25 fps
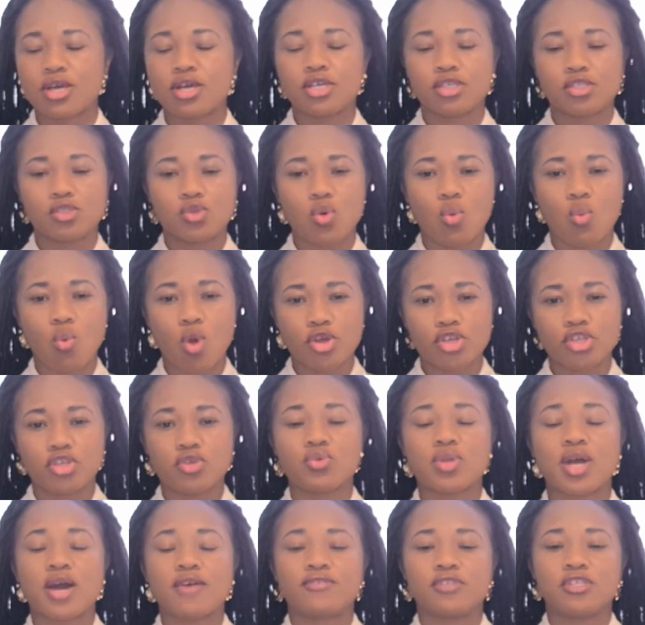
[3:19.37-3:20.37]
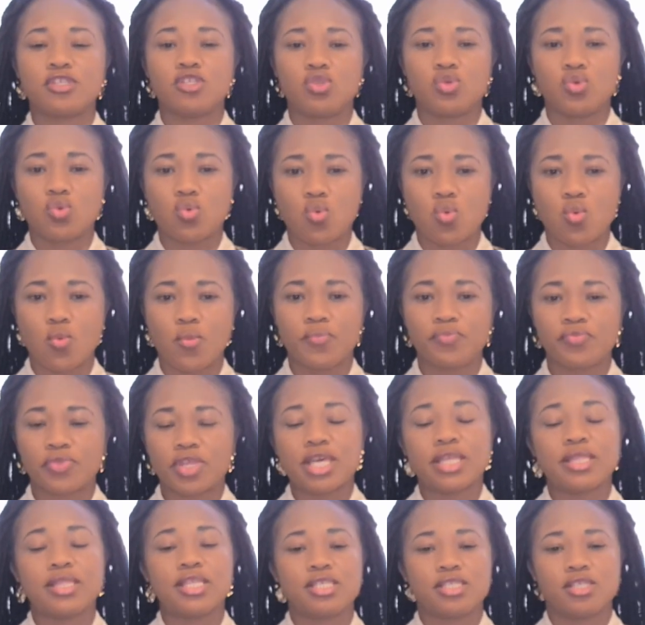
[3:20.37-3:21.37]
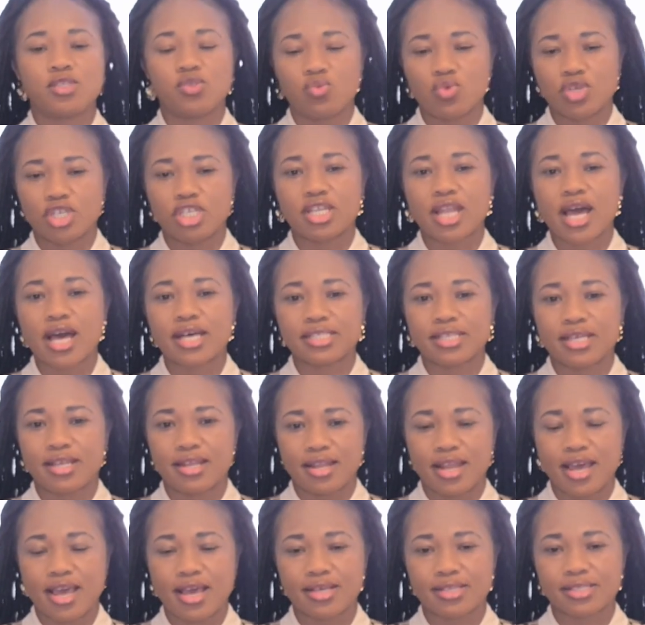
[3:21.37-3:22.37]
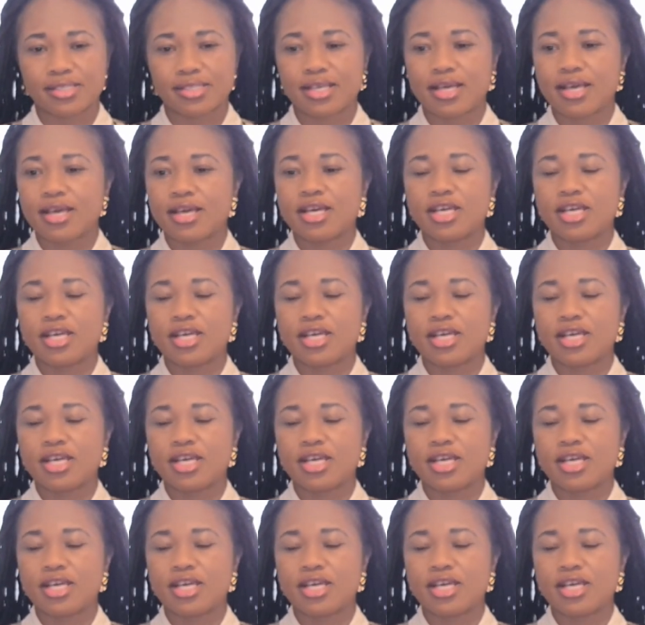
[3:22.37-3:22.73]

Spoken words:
So what you'd have to do in this situation as a nurse